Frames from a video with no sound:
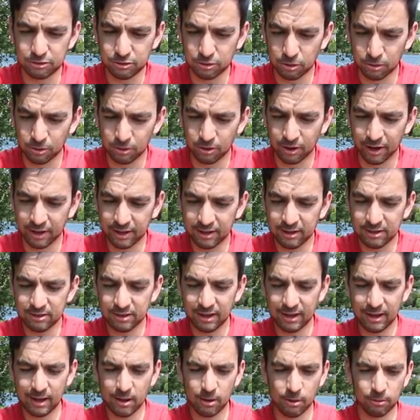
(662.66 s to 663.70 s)
don't like
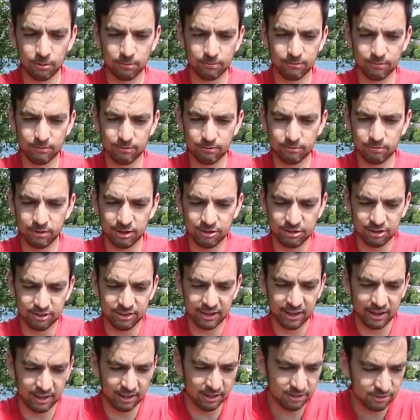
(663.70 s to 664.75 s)
how rigid
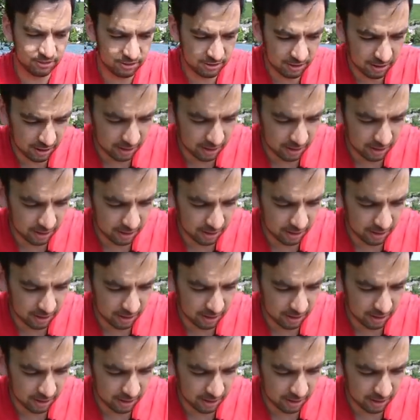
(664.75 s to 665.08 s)
that is,